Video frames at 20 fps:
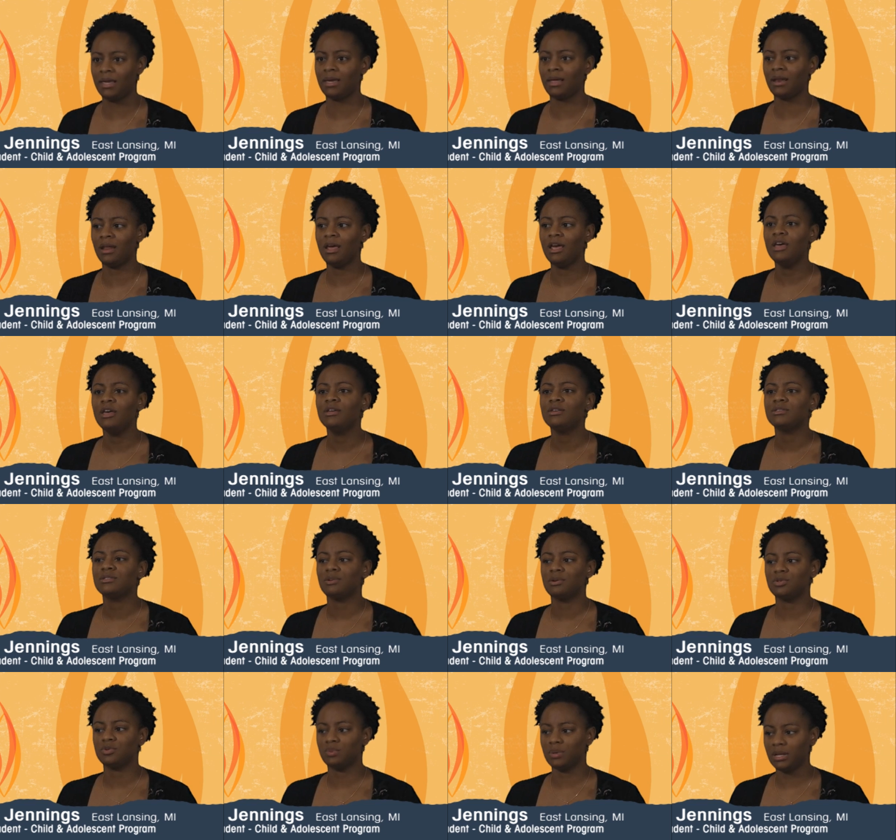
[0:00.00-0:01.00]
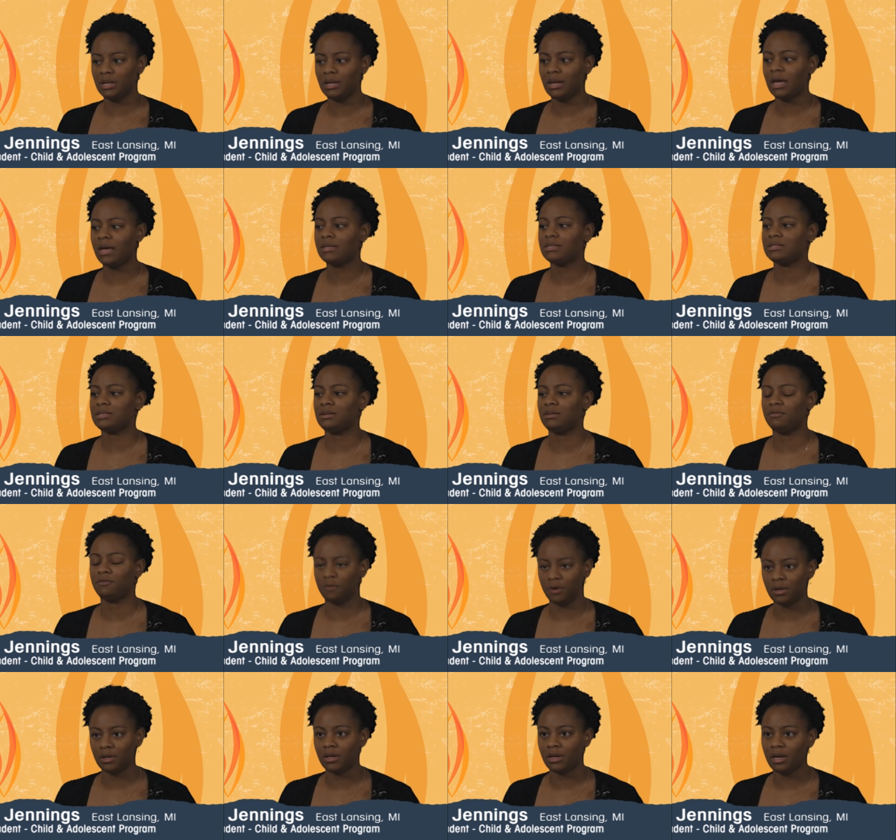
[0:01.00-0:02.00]
And so it's really nice and
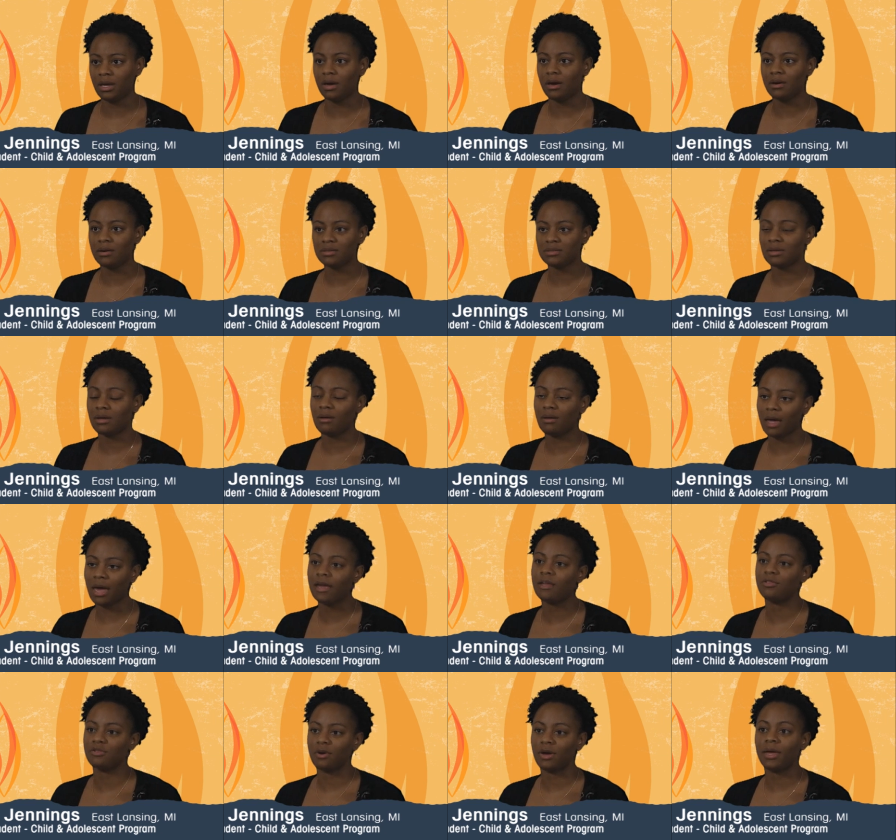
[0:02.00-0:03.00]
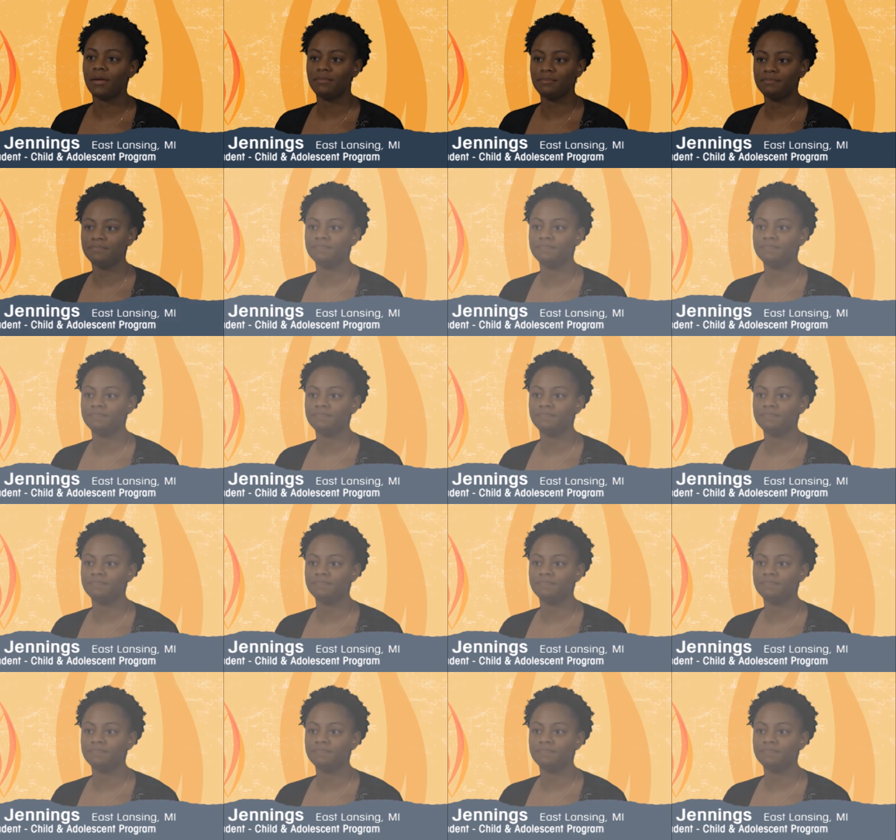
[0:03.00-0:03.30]
friendly here. So I enjoy it.